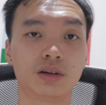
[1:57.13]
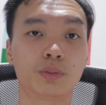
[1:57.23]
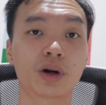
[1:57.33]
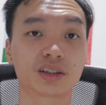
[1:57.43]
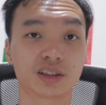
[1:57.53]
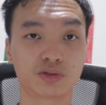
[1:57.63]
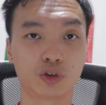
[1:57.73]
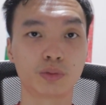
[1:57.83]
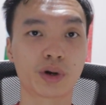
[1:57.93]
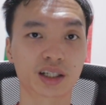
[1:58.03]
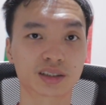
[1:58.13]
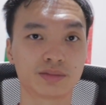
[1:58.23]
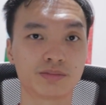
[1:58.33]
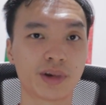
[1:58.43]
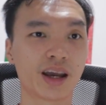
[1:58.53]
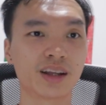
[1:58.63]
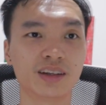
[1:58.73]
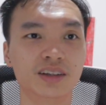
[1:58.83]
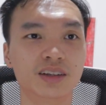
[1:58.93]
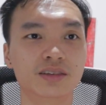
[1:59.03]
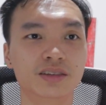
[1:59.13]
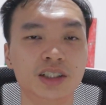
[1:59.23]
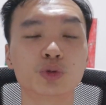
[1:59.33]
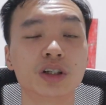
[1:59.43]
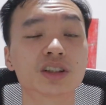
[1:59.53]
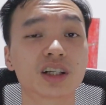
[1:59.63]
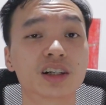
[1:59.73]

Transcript: Brighton's fullbacks, and these wingers